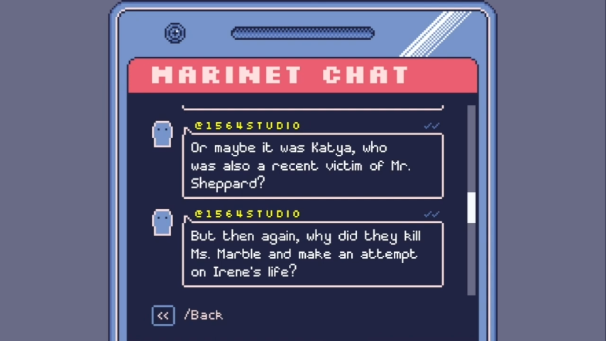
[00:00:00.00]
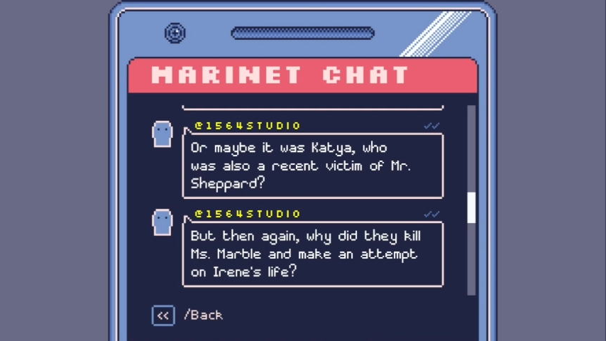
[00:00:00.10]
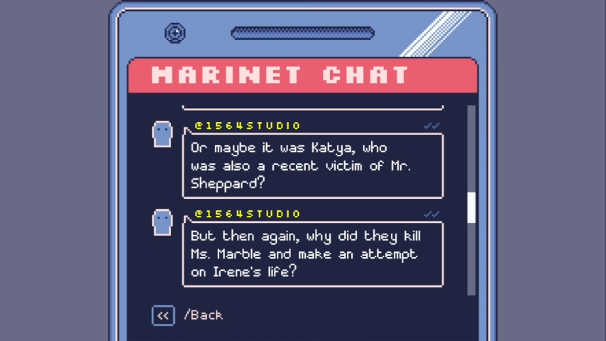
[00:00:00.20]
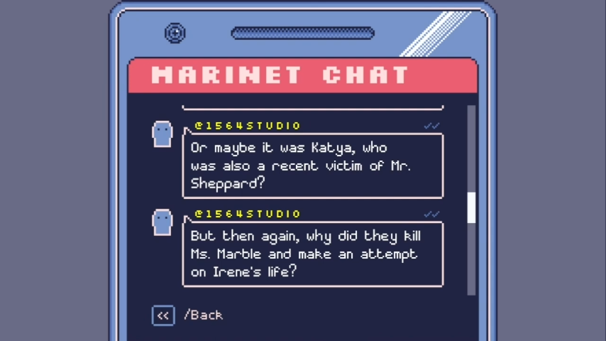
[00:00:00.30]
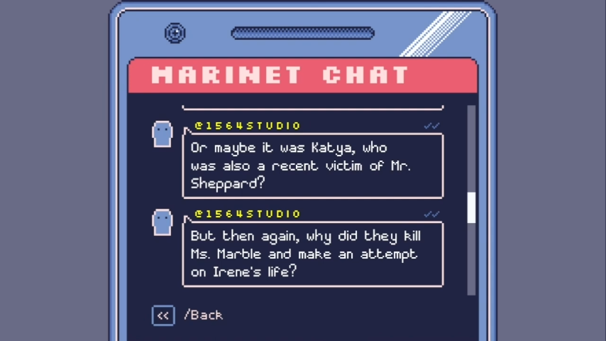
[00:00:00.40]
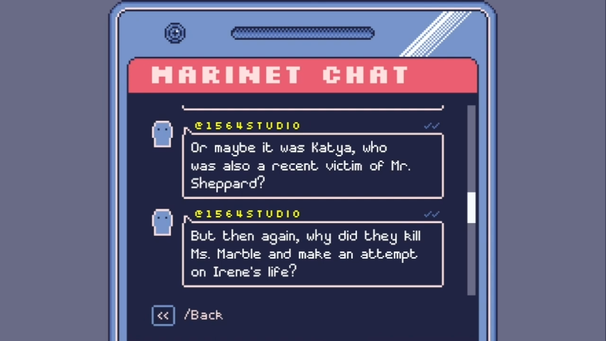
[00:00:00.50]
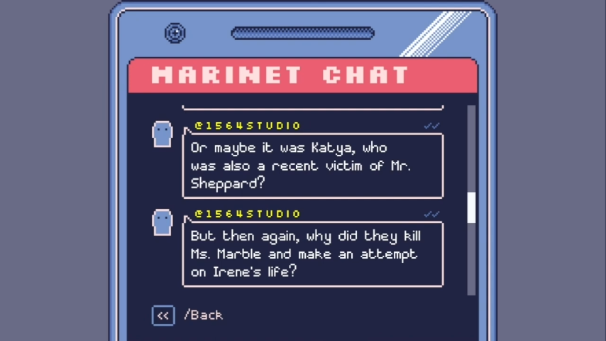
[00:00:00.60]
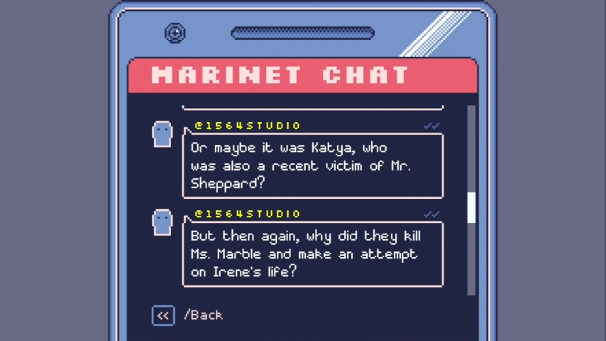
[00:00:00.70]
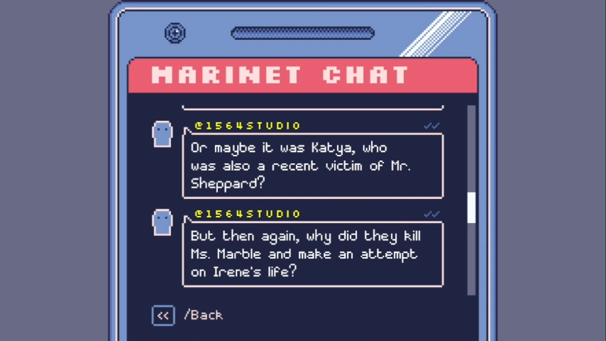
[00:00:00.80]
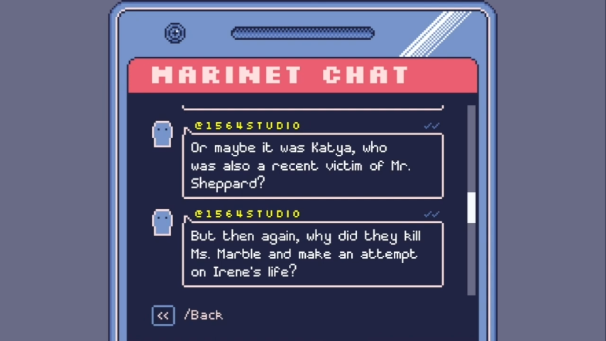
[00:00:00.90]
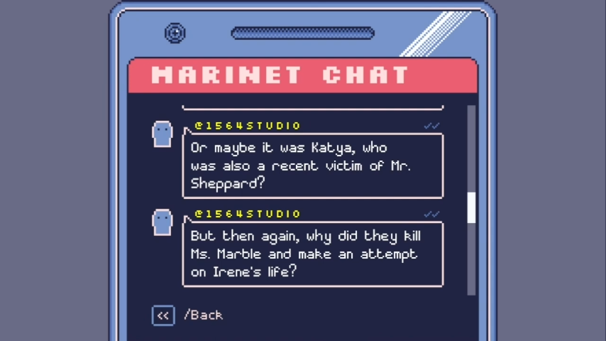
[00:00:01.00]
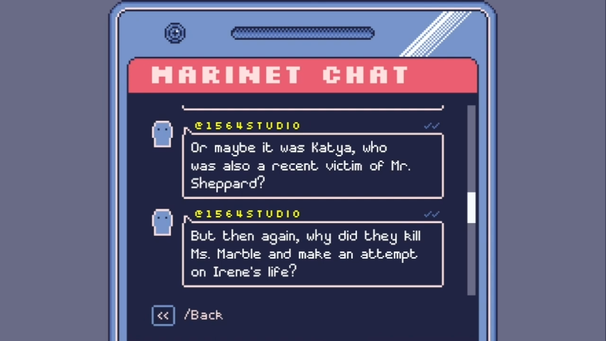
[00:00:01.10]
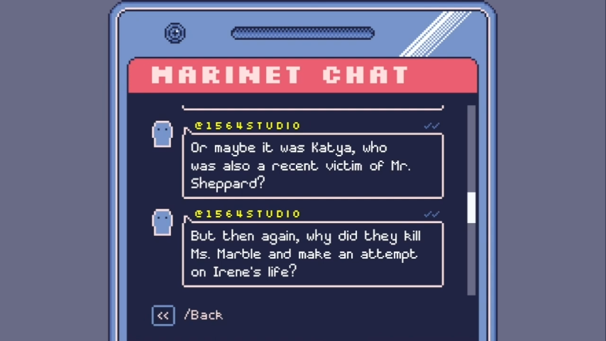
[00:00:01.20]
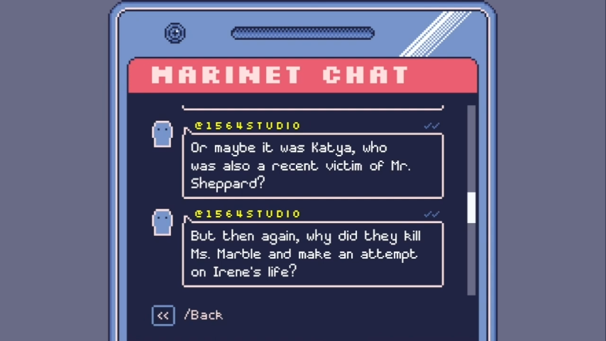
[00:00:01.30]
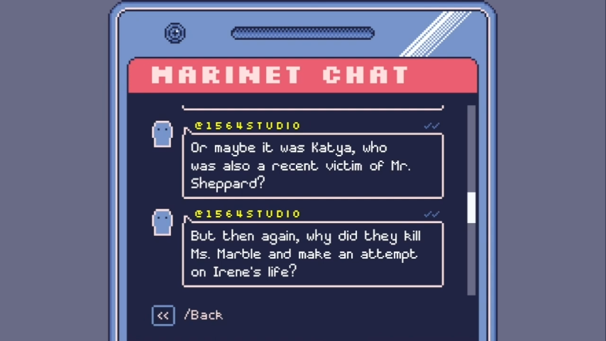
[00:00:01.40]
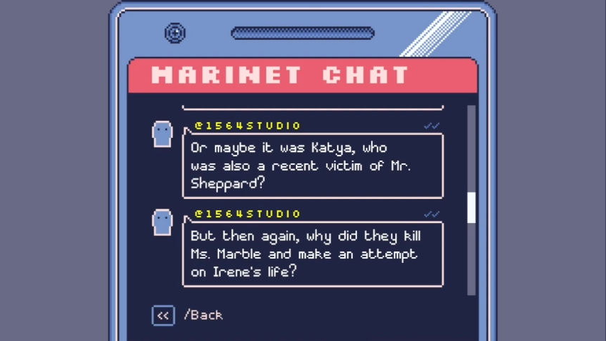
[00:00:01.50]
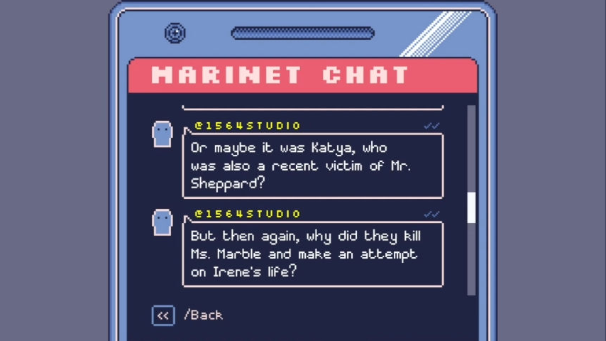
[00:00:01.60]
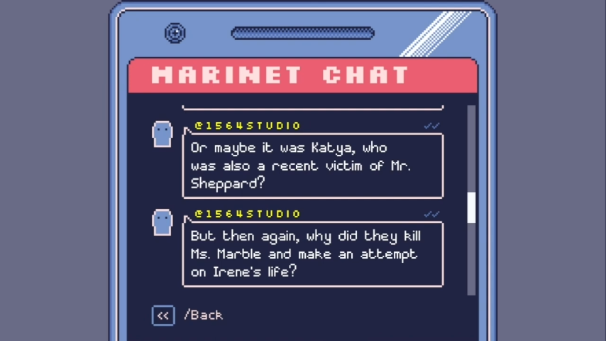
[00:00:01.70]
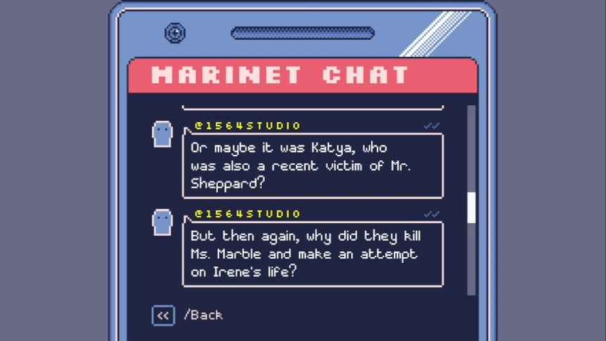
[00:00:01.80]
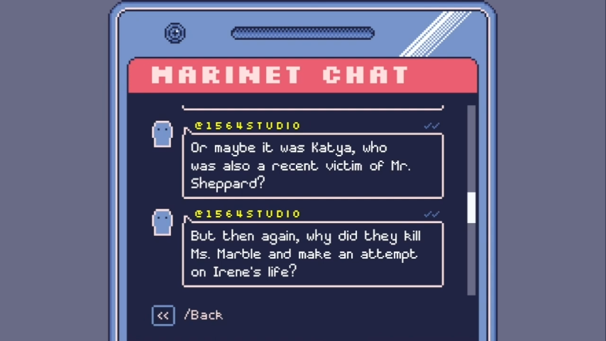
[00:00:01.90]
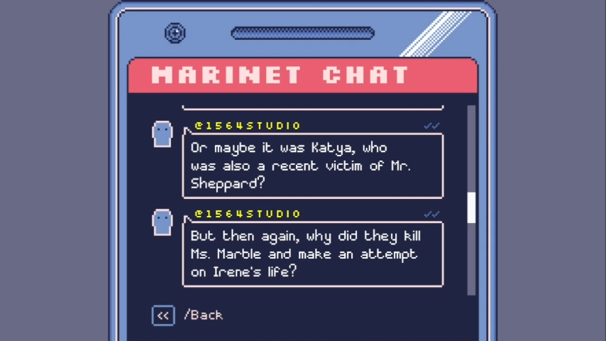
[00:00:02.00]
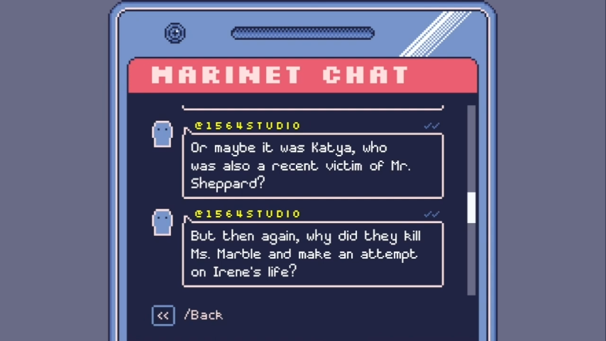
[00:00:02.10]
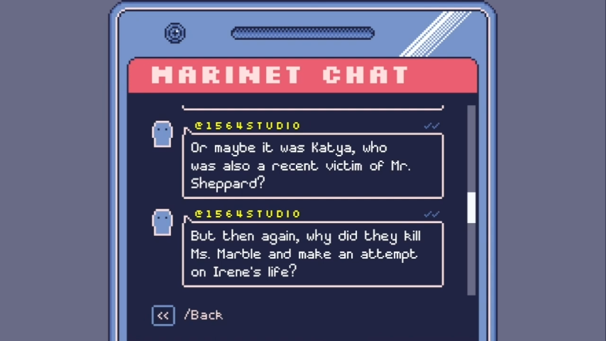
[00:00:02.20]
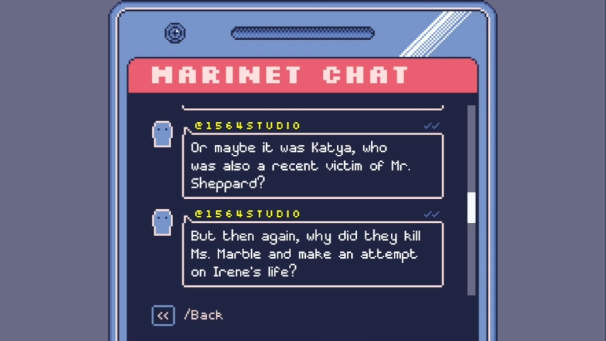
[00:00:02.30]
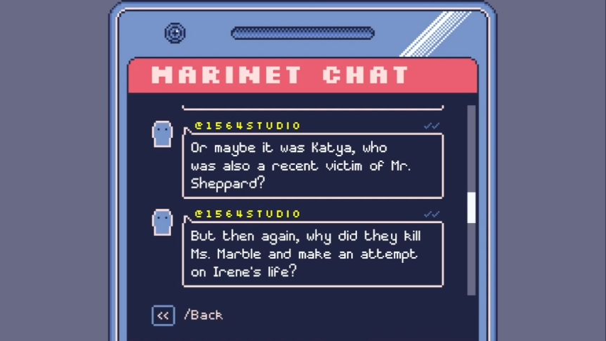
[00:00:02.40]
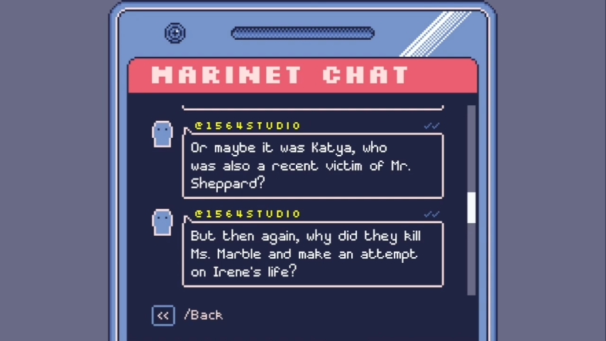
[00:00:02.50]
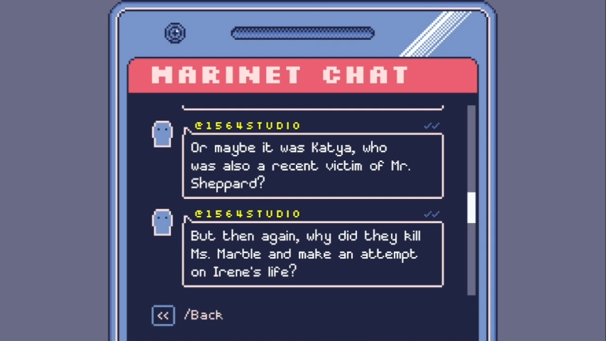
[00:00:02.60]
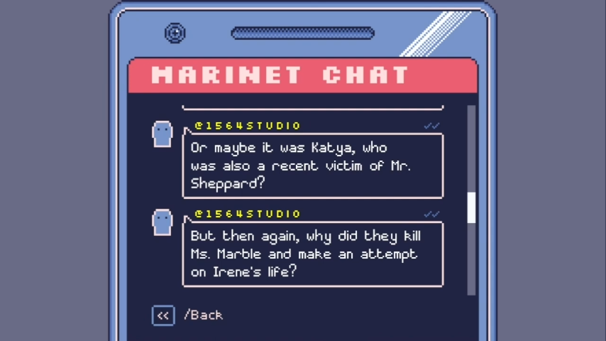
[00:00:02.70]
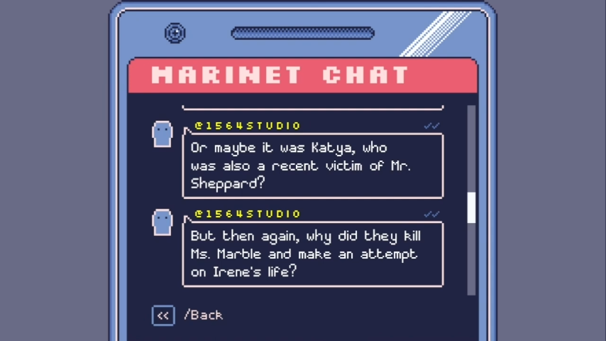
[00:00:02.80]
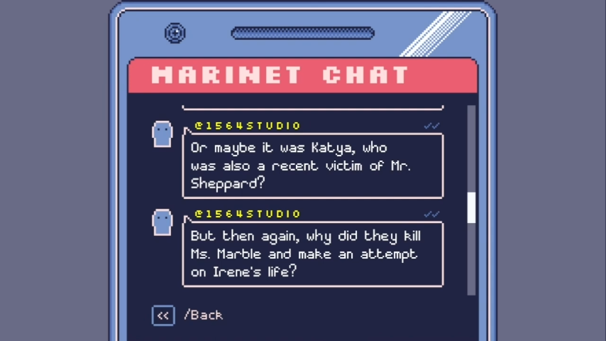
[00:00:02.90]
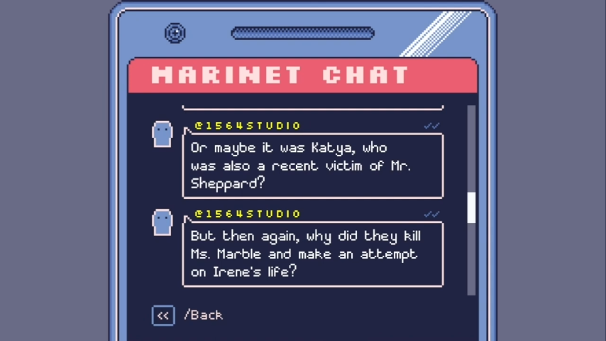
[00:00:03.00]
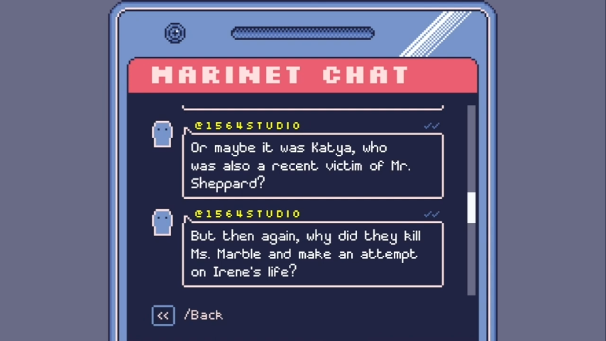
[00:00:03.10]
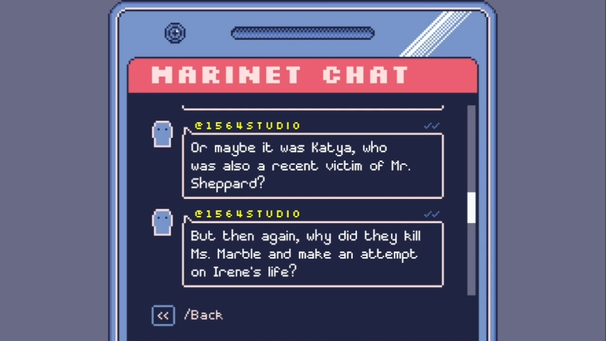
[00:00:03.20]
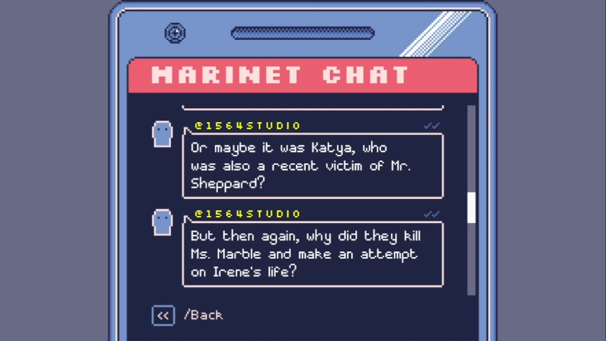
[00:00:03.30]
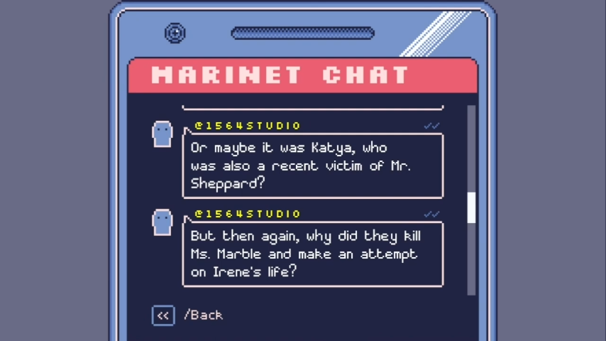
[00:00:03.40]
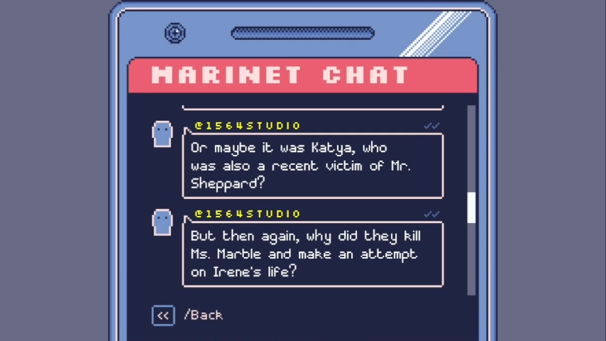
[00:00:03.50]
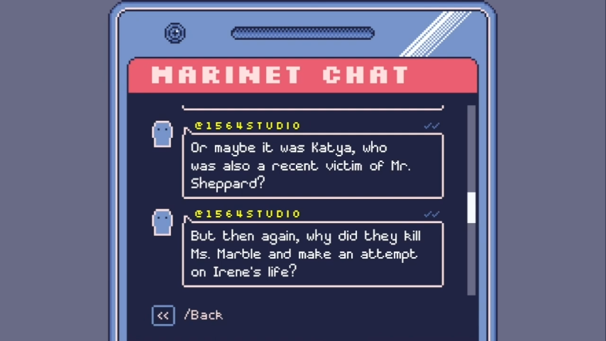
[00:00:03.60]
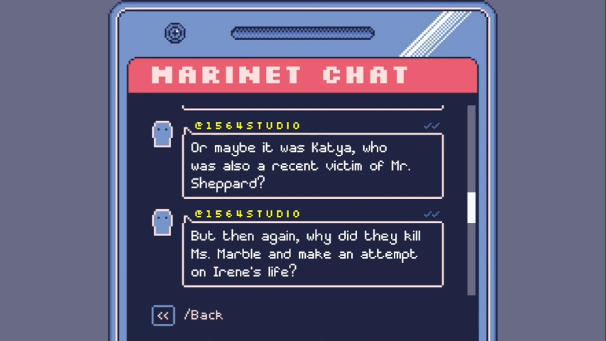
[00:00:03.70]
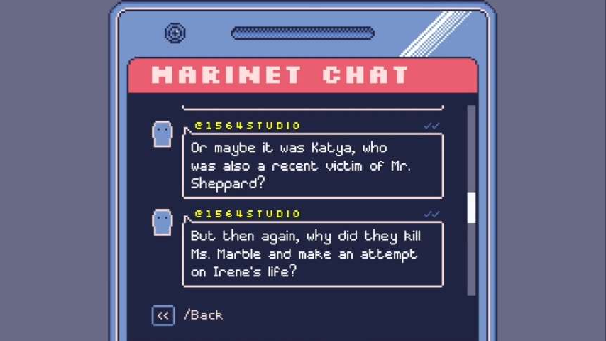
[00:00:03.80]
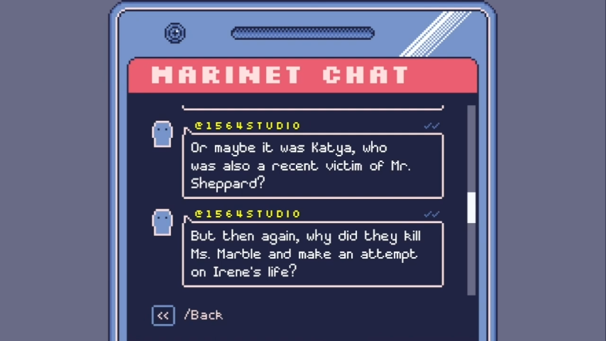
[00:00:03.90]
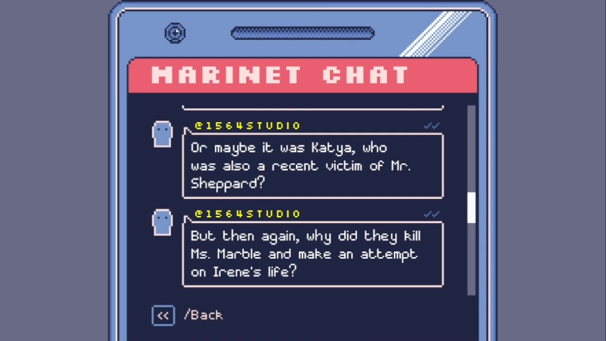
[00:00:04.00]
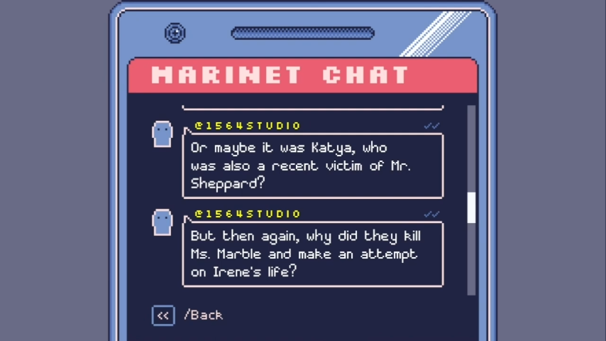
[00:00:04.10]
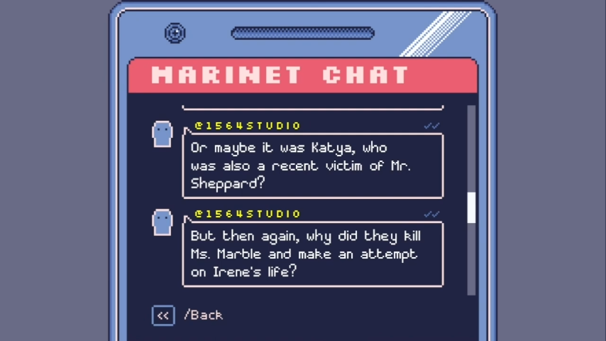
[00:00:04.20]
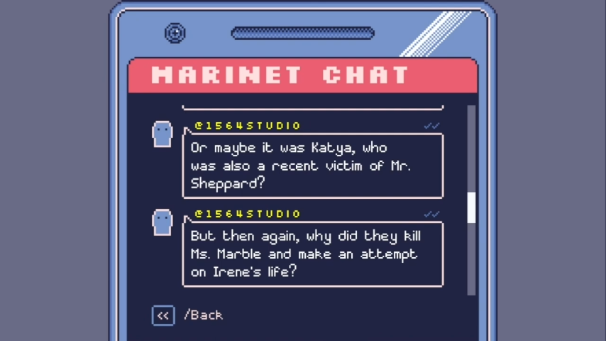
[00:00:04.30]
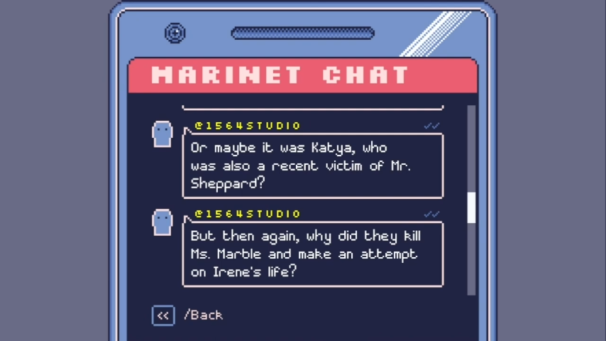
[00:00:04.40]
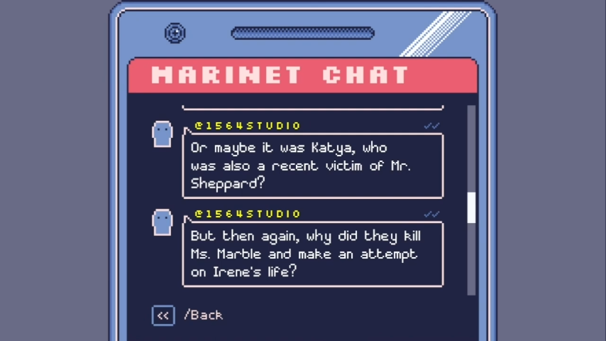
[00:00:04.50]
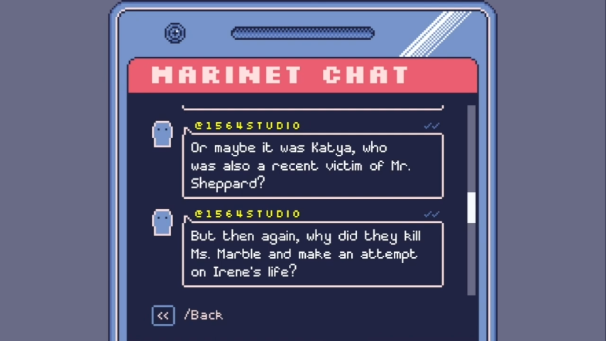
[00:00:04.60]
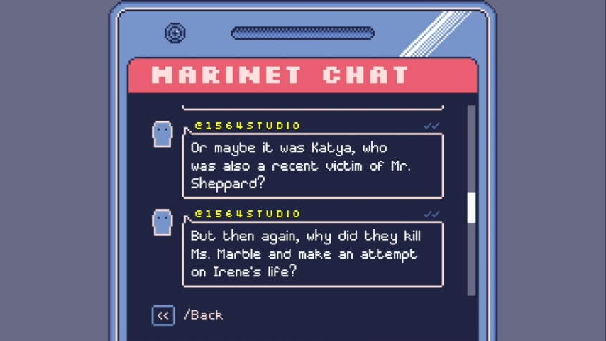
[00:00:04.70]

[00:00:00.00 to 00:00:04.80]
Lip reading: [unreadable: no face in view]